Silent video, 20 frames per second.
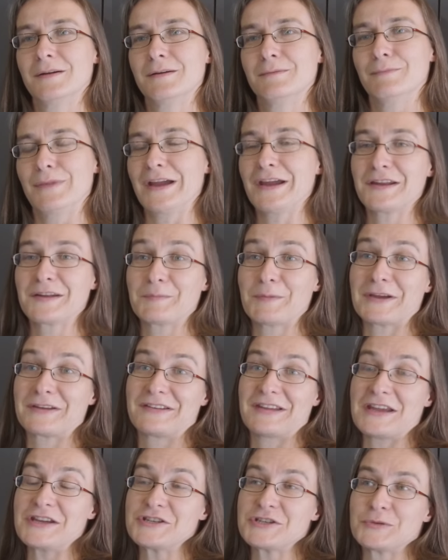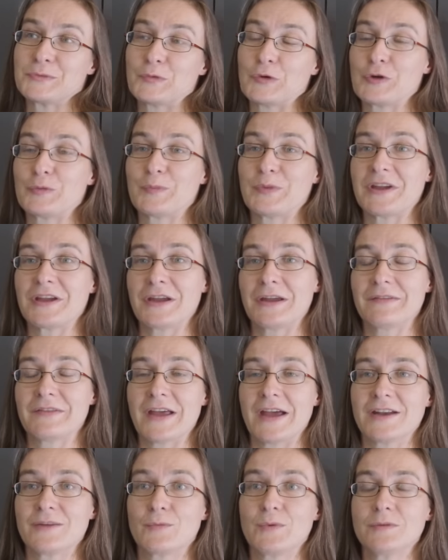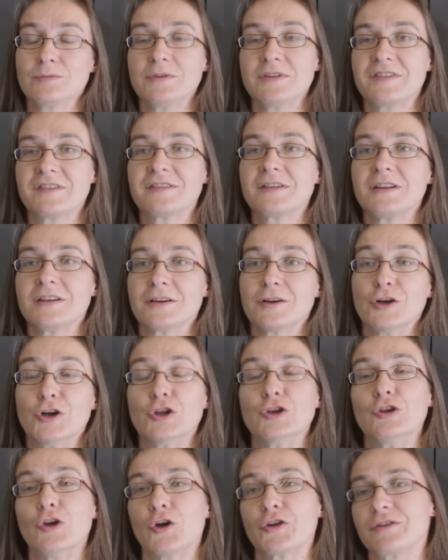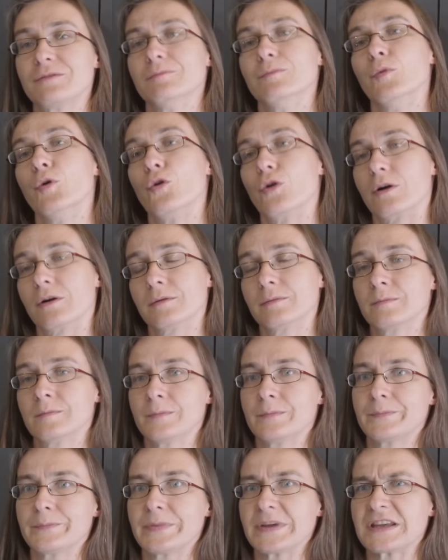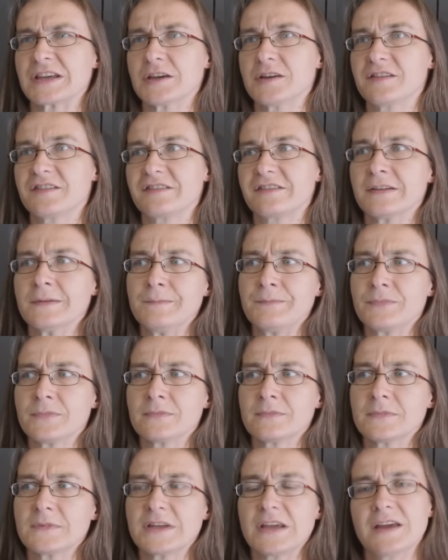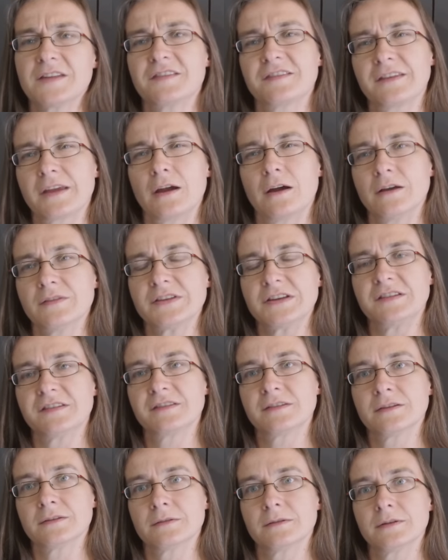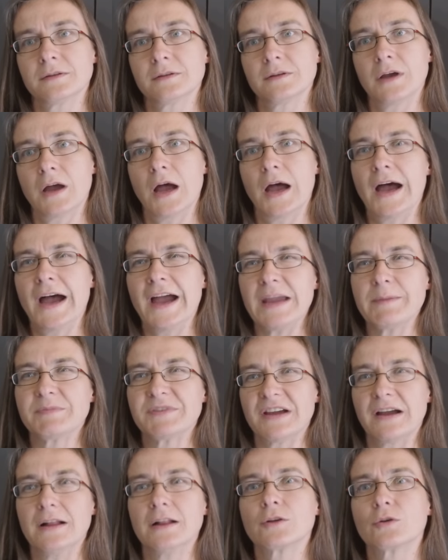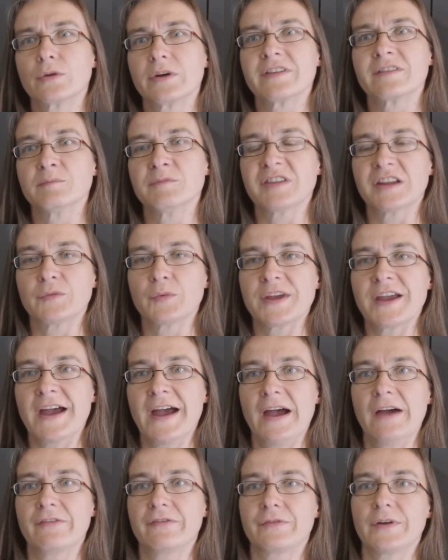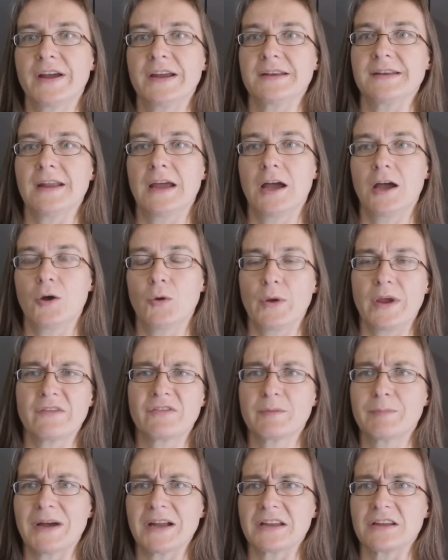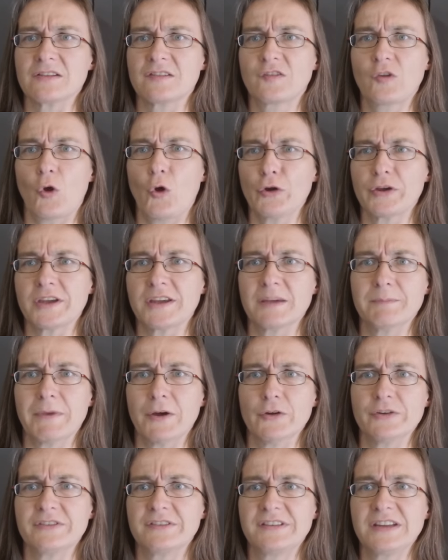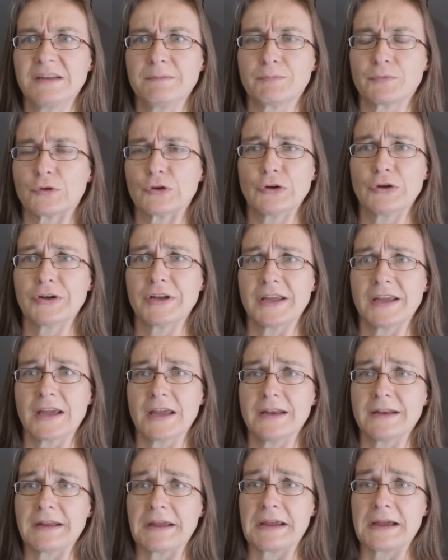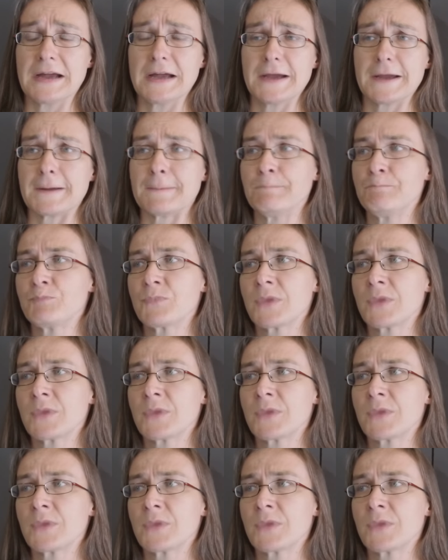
My expectation would be that we will see a lot more, because yes, there are these hyped algorithms that we have right now. Everybody is talking about deep learning and A I,